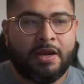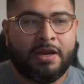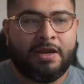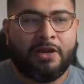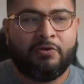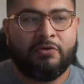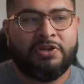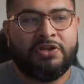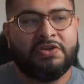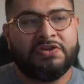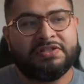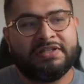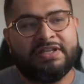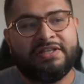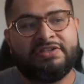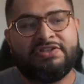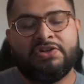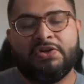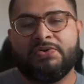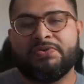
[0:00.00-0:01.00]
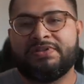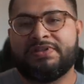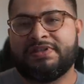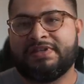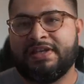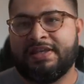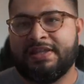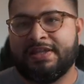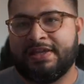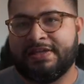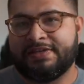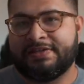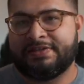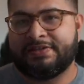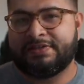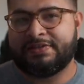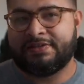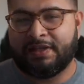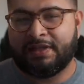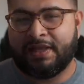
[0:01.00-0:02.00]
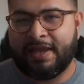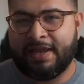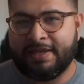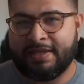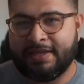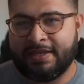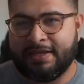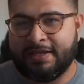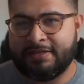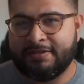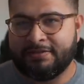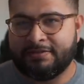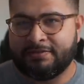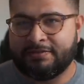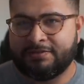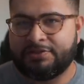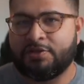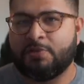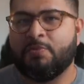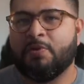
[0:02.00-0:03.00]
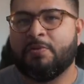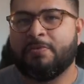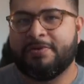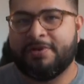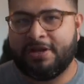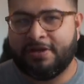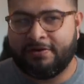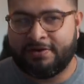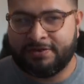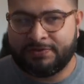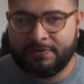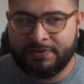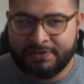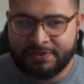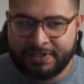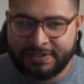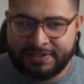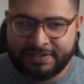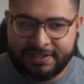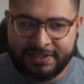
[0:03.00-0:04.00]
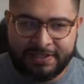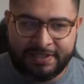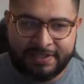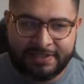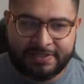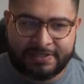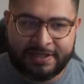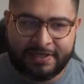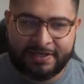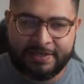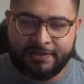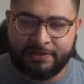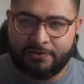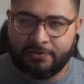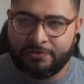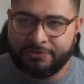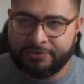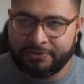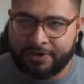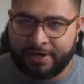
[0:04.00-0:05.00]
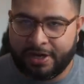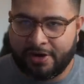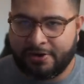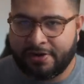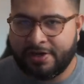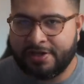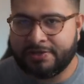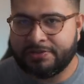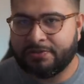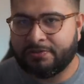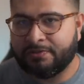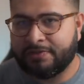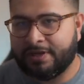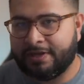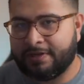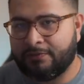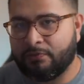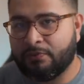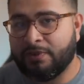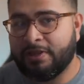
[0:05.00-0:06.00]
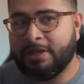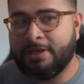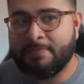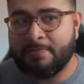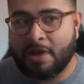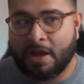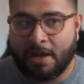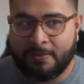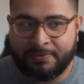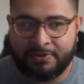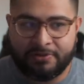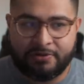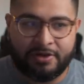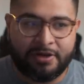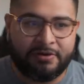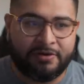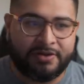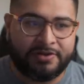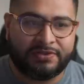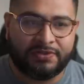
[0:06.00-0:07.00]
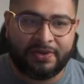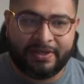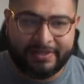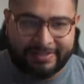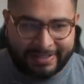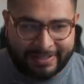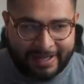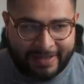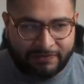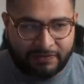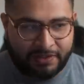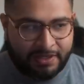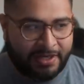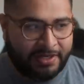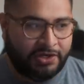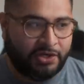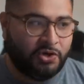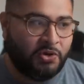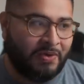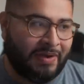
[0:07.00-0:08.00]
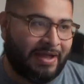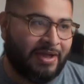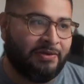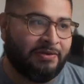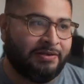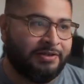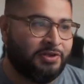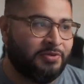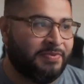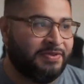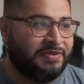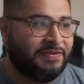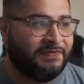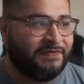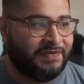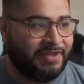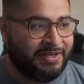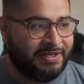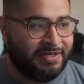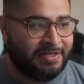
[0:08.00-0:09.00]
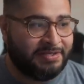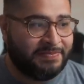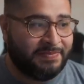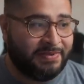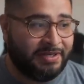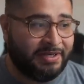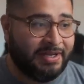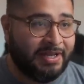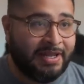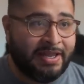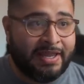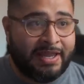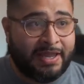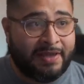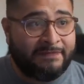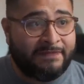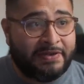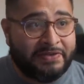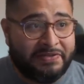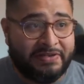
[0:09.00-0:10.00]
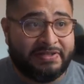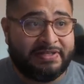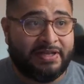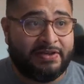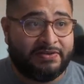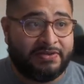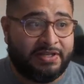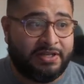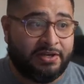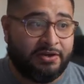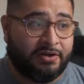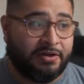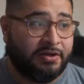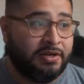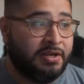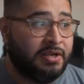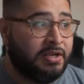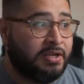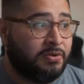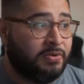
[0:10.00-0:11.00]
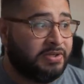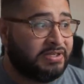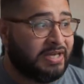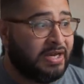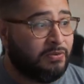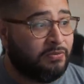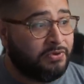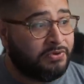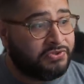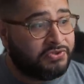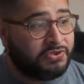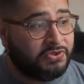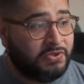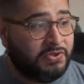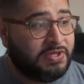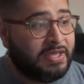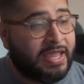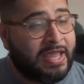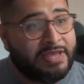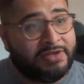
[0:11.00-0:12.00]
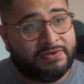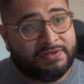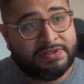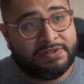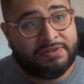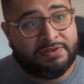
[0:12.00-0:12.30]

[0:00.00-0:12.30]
Now, we usually don't see this like in suburban areas. We usually see these like in the older areas or like really popular areas. So I did have to kind of go out a little bit to find this, but I found this house here, which I won't show you the address